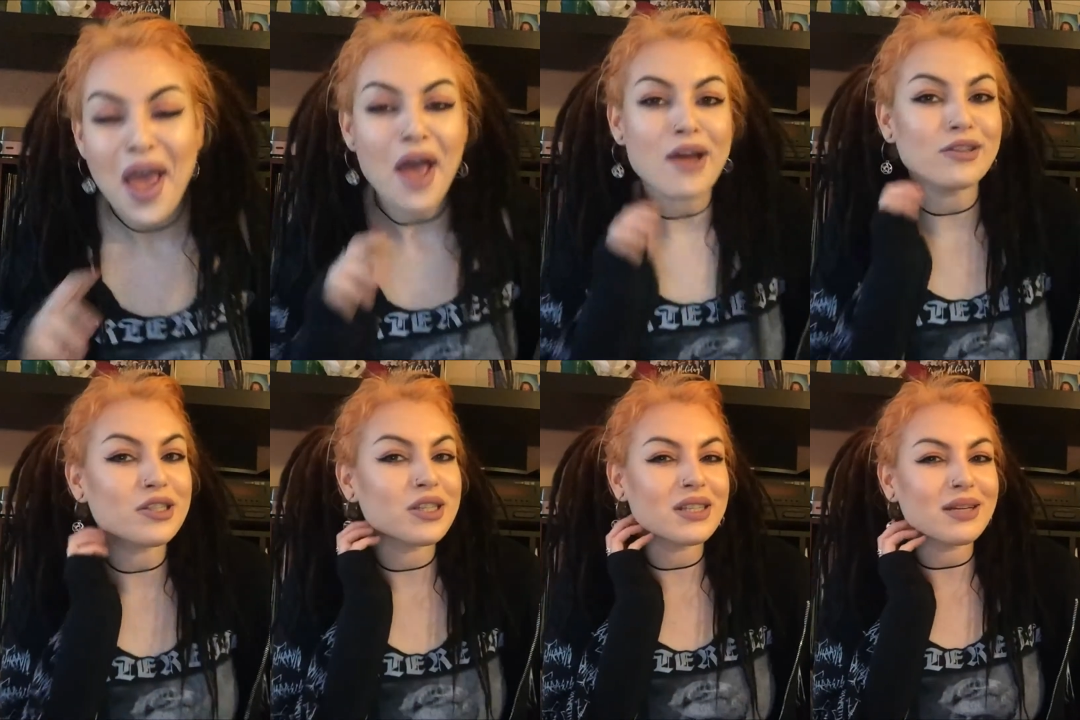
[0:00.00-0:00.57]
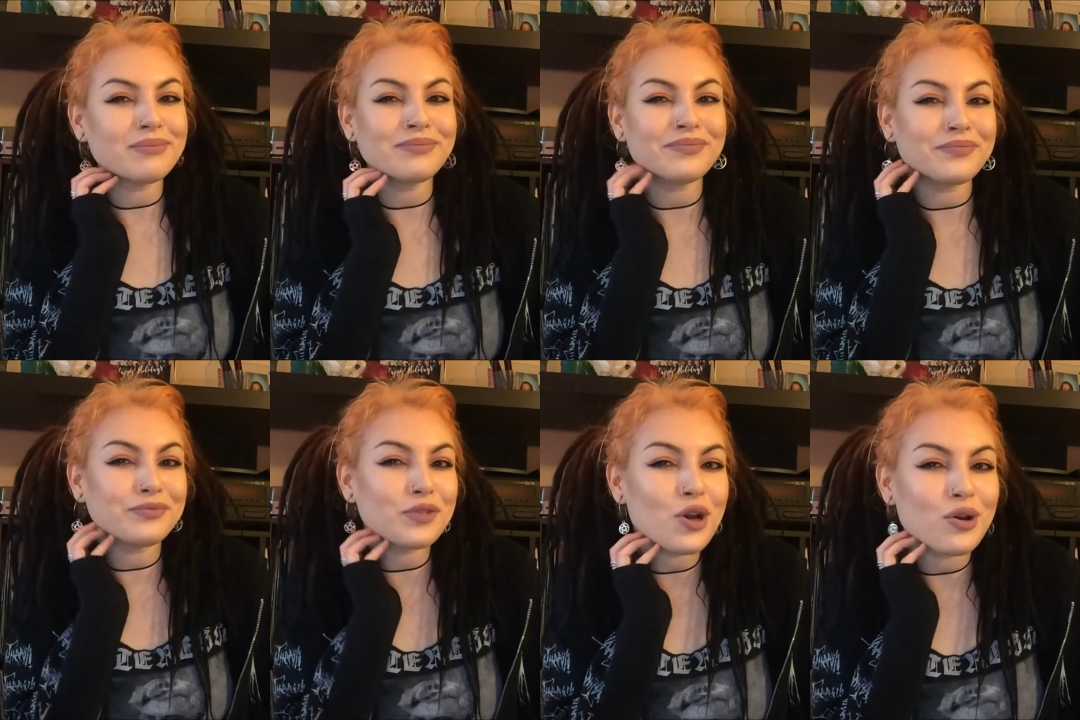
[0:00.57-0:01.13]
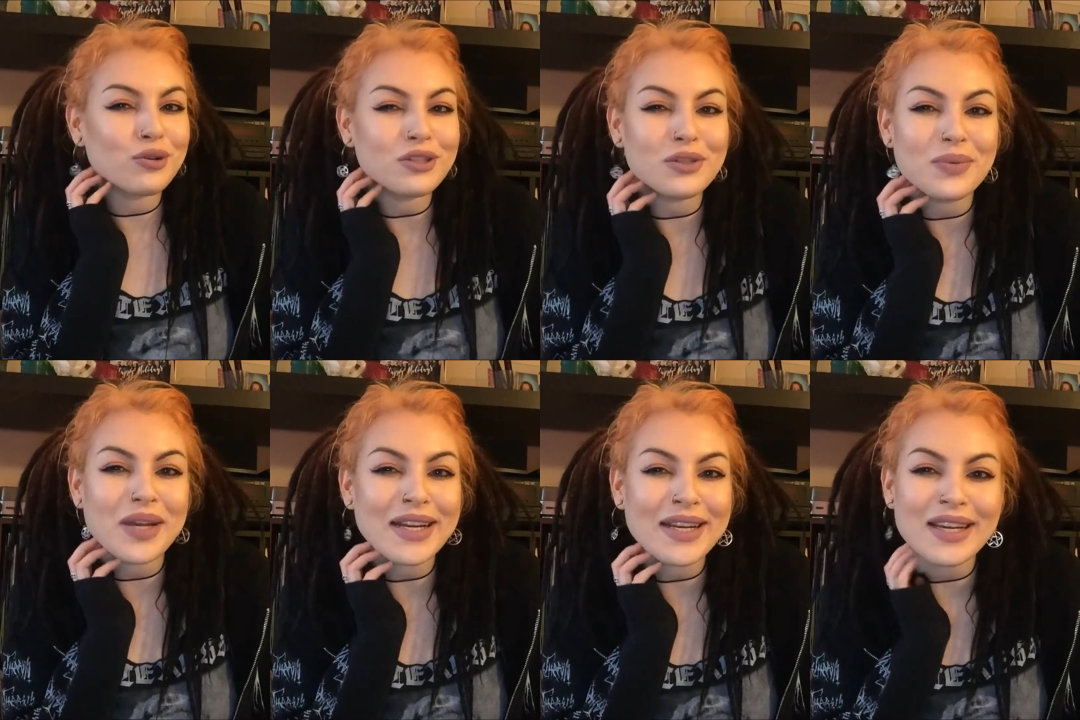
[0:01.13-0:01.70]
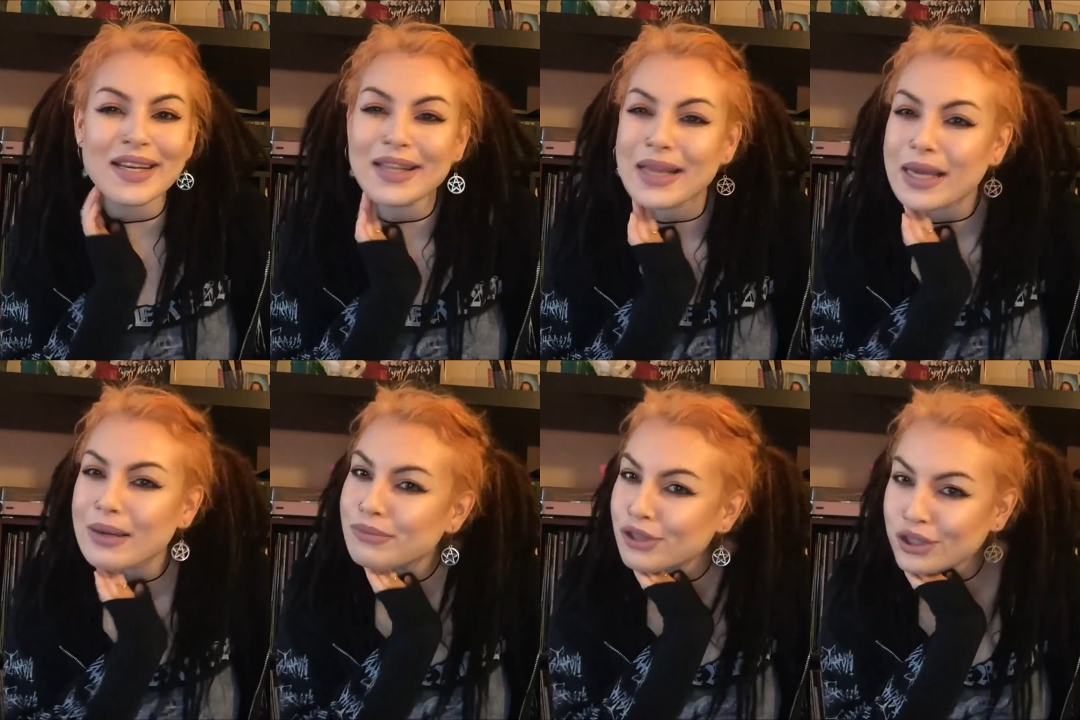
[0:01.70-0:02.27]
And she's like, no, sweetie,
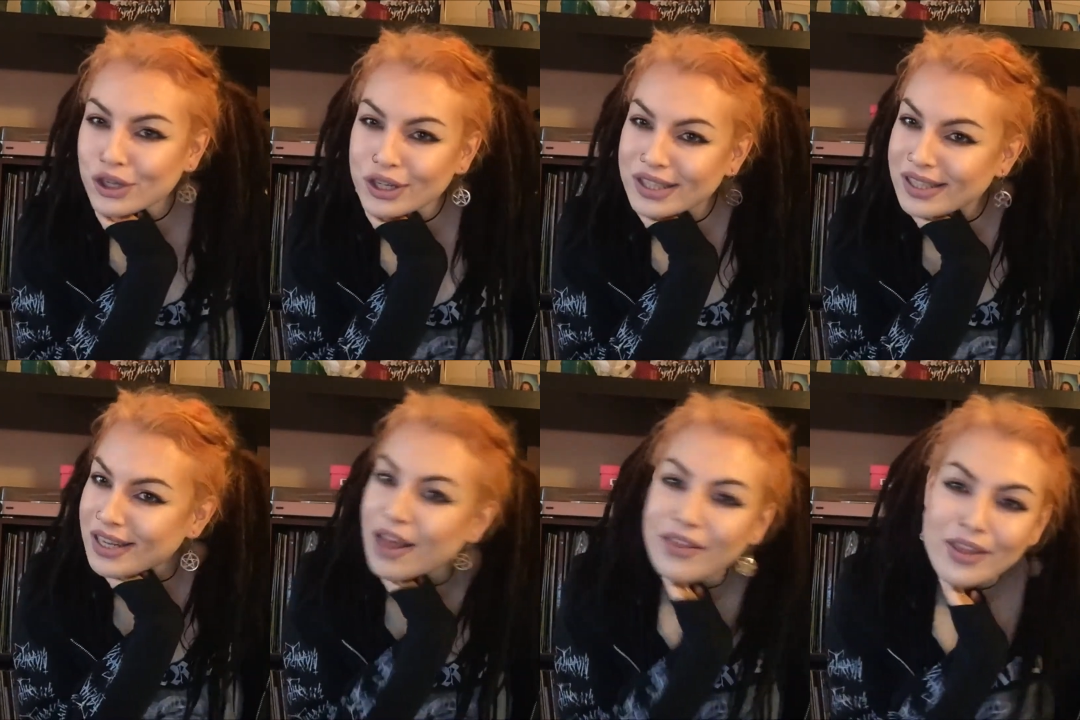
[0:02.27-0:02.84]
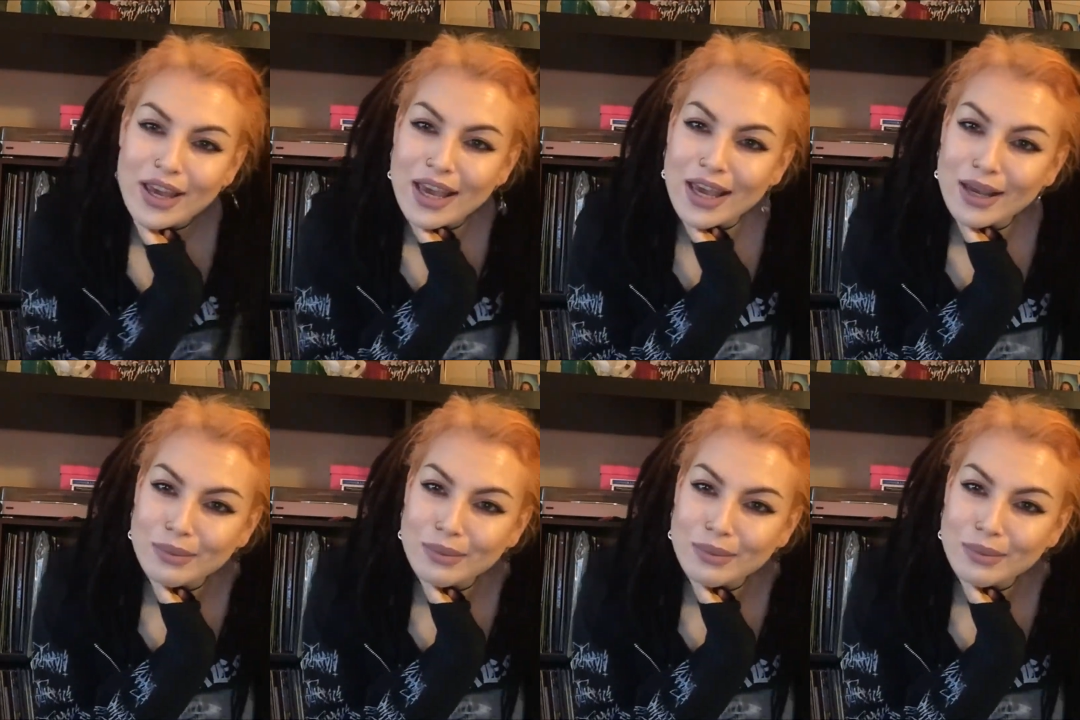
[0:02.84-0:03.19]
like, I'm sure it's nothing.